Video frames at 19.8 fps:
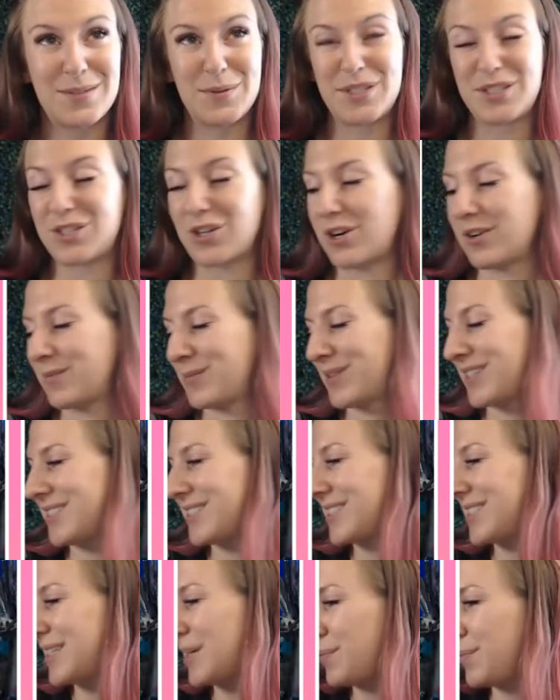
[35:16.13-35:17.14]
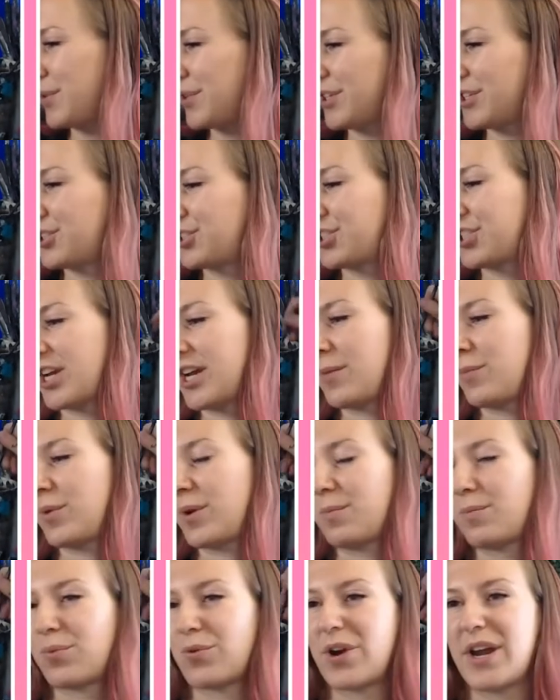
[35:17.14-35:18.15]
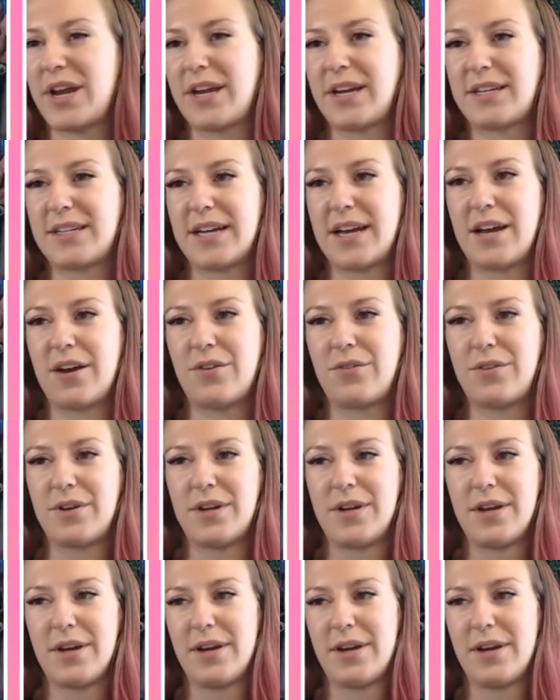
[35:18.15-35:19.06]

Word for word: We start with the simplest shape, we break it down,